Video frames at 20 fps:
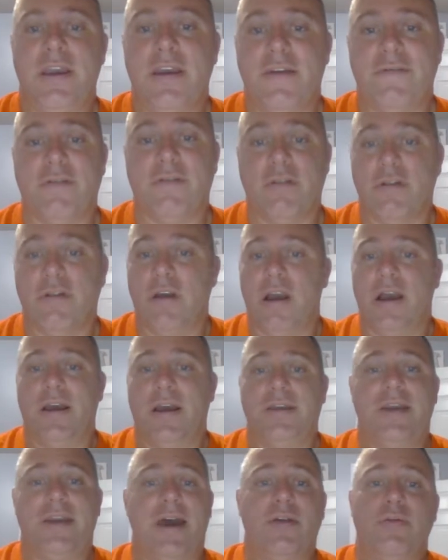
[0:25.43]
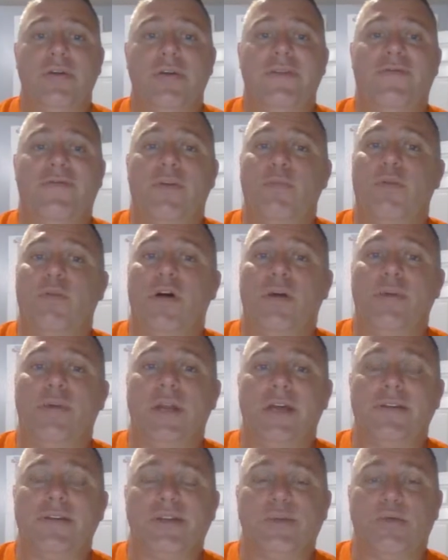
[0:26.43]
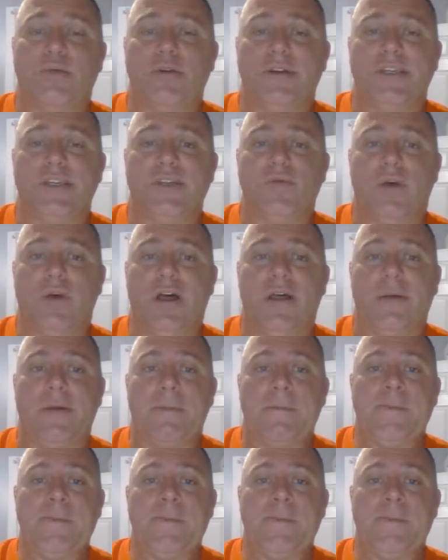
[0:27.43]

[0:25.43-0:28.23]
for not only football but other sports as well.